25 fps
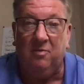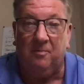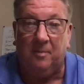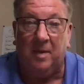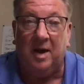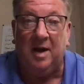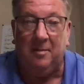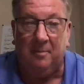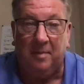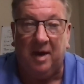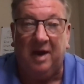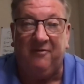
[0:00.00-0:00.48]

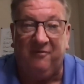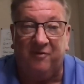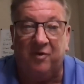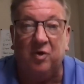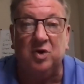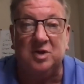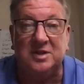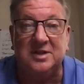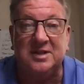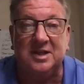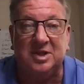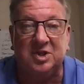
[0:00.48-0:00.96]
my
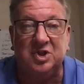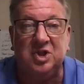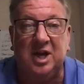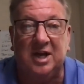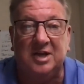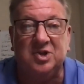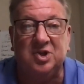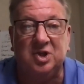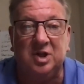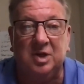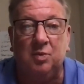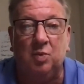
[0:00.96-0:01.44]
first
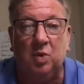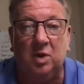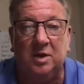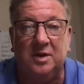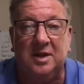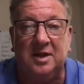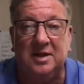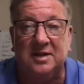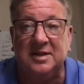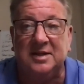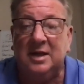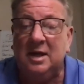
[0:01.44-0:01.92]
suggestion with
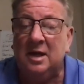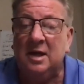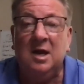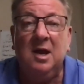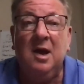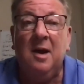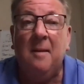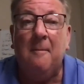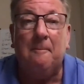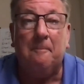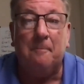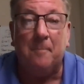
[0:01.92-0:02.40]
this.
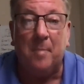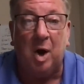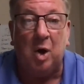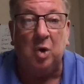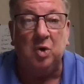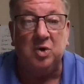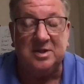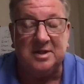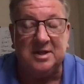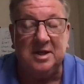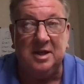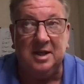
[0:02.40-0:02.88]

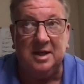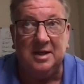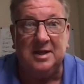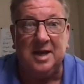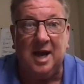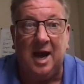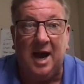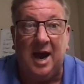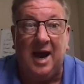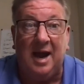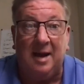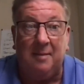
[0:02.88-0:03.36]
Most of the
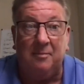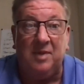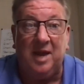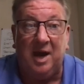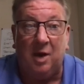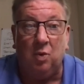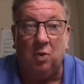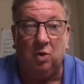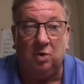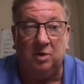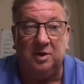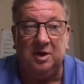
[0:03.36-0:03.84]
time
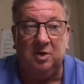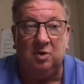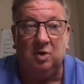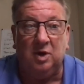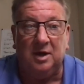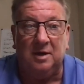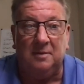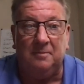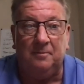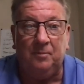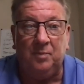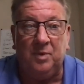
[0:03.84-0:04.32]
that will do
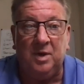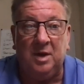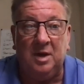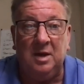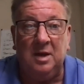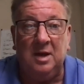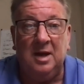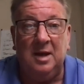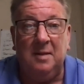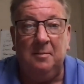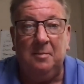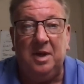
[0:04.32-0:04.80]
it,
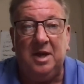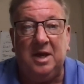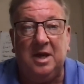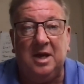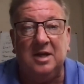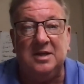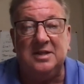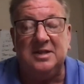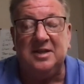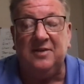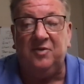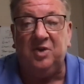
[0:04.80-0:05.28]

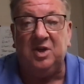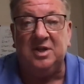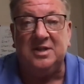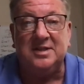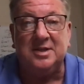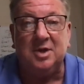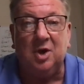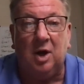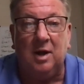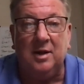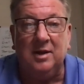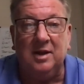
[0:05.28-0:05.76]
because if you
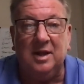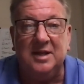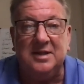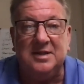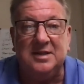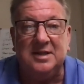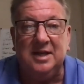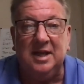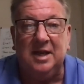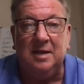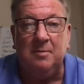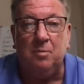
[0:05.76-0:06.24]
start
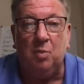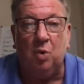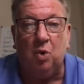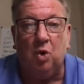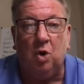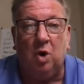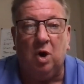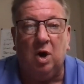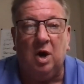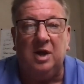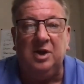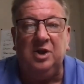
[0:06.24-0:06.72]
listening
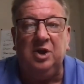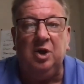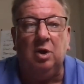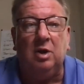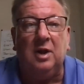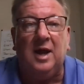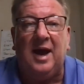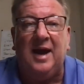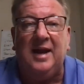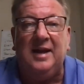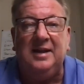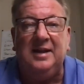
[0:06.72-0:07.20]
more,
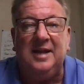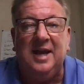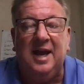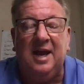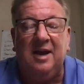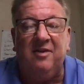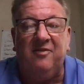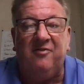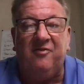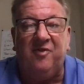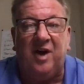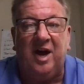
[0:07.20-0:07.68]
you'll
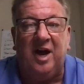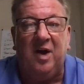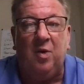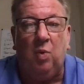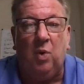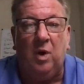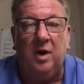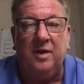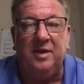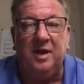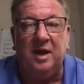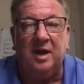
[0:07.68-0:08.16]
identify
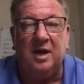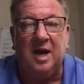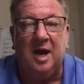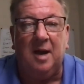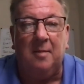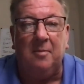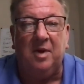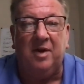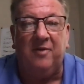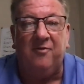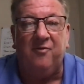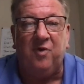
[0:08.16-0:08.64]
where they're
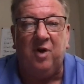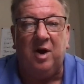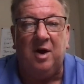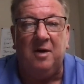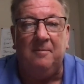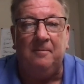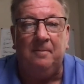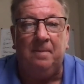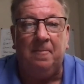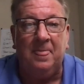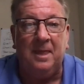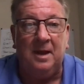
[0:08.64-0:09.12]
coming
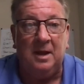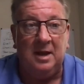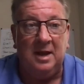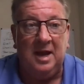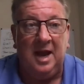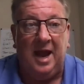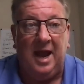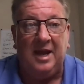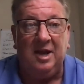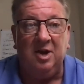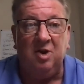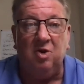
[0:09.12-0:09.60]
from,
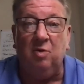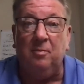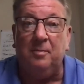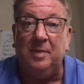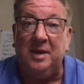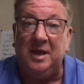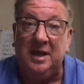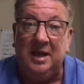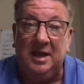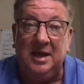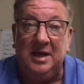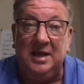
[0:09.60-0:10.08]
and it'll
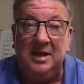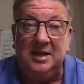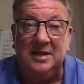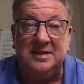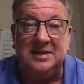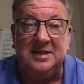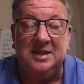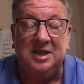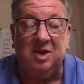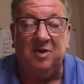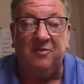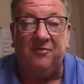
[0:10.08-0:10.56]
be
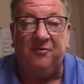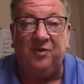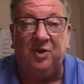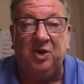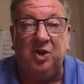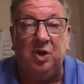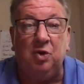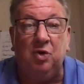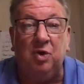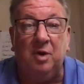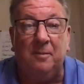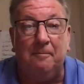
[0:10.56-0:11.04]
easier for
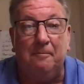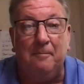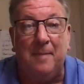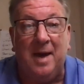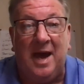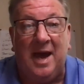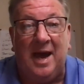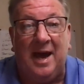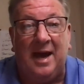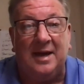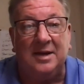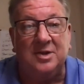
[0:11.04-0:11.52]
you to
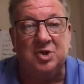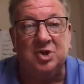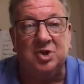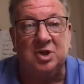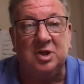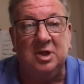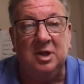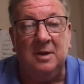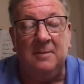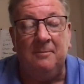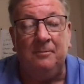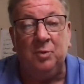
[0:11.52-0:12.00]

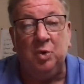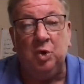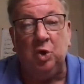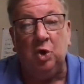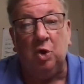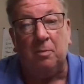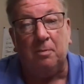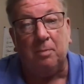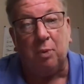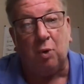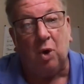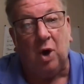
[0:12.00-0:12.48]
match
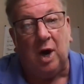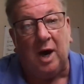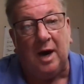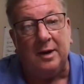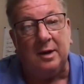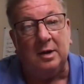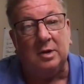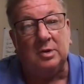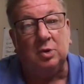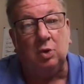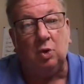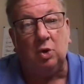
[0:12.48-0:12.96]
your
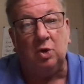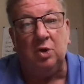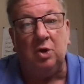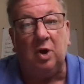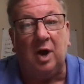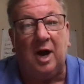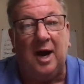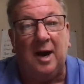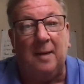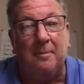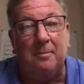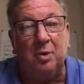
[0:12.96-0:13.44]
product or
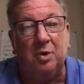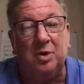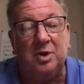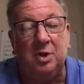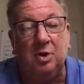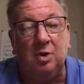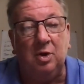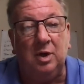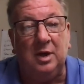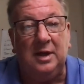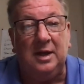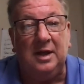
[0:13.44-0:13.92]
your
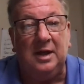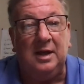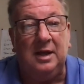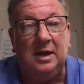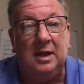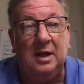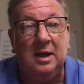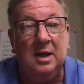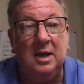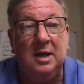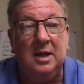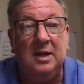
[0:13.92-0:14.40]

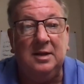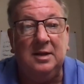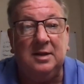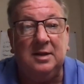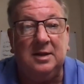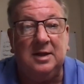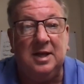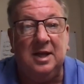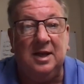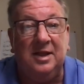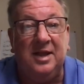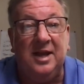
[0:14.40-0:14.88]
opportunity
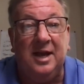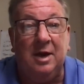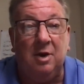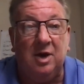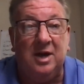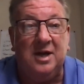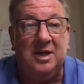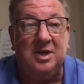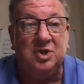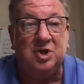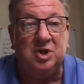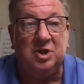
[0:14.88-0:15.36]
to their
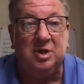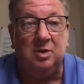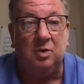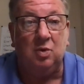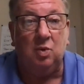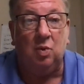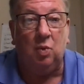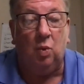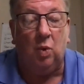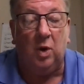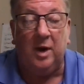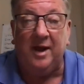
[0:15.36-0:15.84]

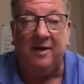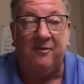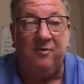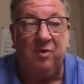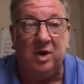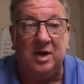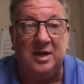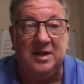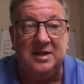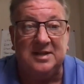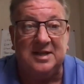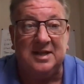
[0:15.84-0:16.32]
issue,
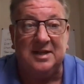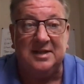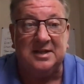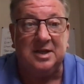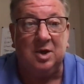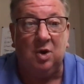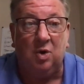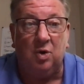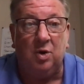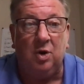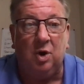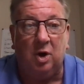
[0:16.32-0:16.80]
whatever it is that's
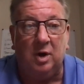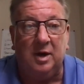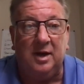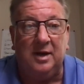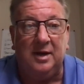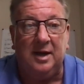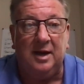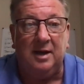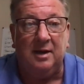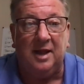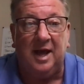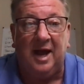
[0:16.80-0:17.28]
going on
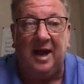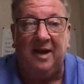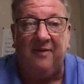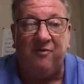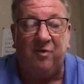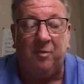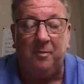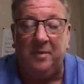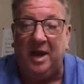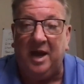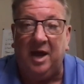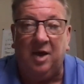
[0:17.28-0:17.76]
in their life
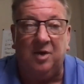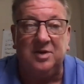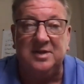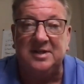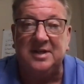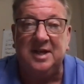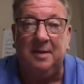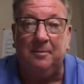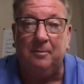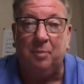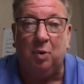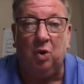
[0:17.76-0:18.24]
from a health
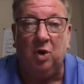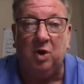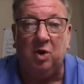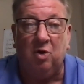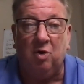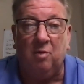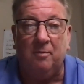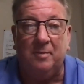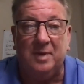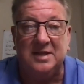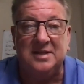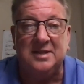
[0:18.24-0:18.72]
standpoint
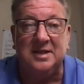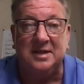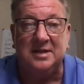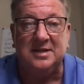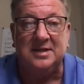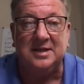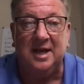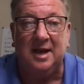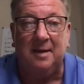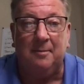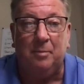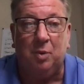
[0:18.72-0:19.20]
or a business
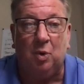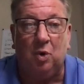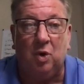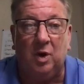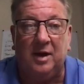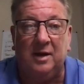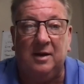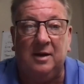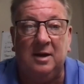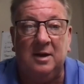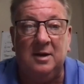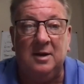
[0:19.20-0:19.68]

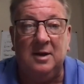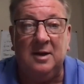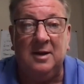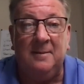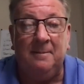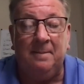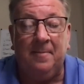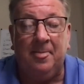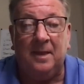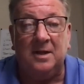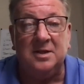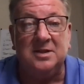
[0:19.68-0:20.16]
standpoint.
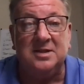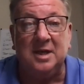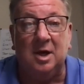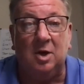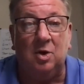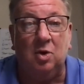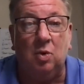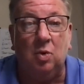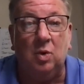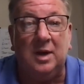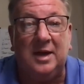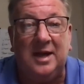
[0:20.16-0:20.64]

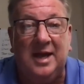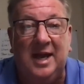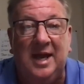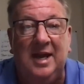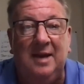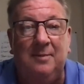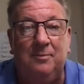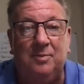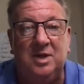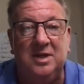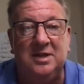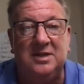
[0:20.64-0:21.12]
So
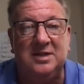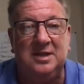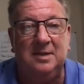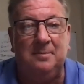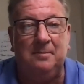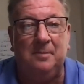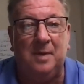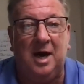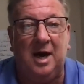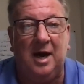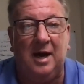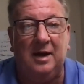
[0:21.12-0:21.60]
keep this in
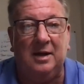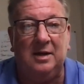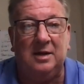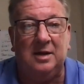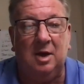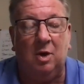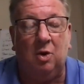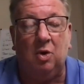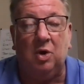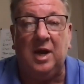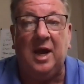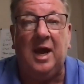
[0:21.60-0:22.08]
mind,
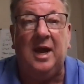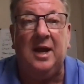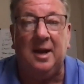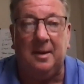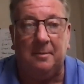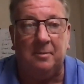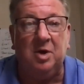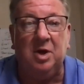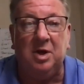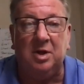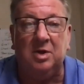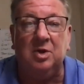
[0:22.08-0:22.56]
okay? And
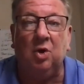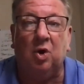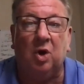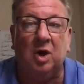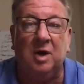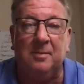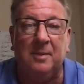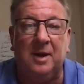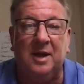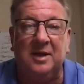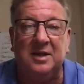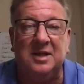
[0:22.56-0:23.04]
I'm going to
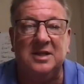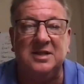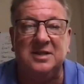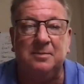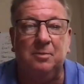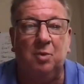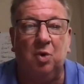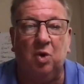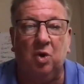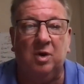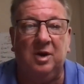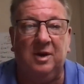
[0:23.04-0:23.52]
talk about
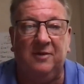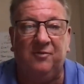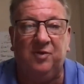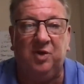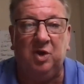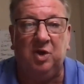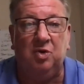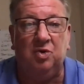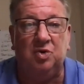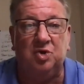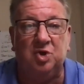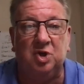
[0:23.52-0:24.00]
this more in the
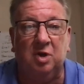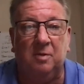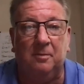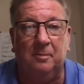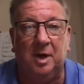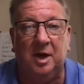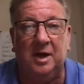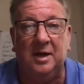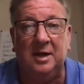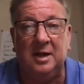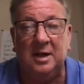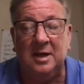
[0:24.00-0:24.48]
future,
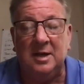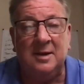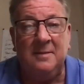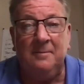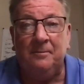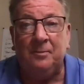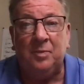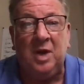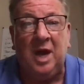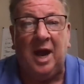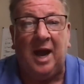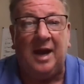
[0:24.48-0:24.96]
but
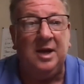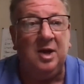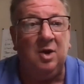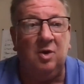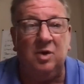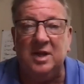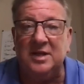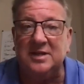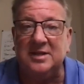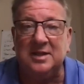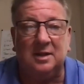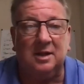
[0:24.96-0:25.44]
I know
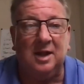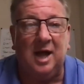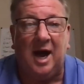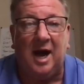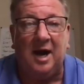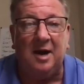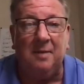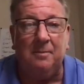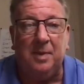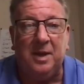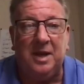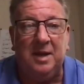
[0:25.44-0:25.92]
there's a
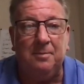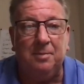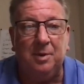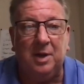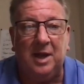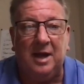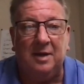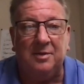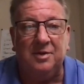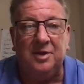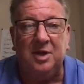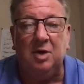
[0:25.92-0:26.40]
lot of people
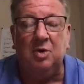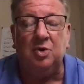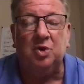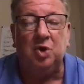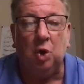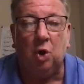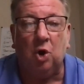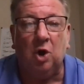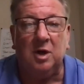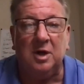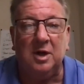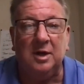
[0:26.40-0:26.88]
out there
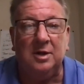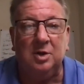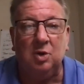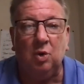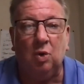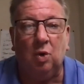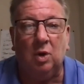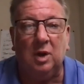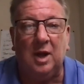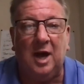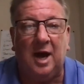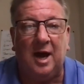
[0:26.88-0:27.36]
talking
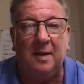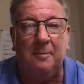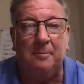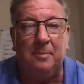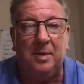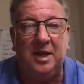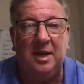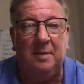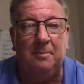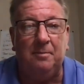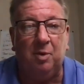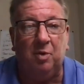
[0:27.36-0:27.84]
to a lot of
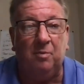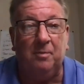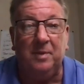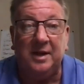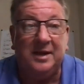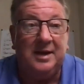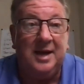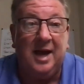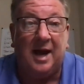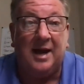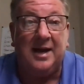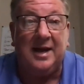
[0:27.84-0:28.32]
people,
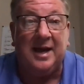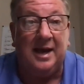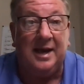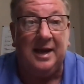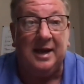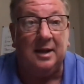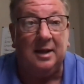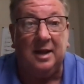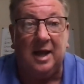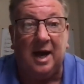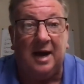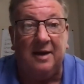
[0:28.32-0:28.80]
but not
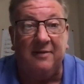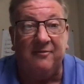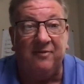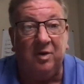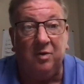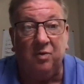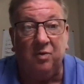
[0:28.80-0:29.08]
getting a lot of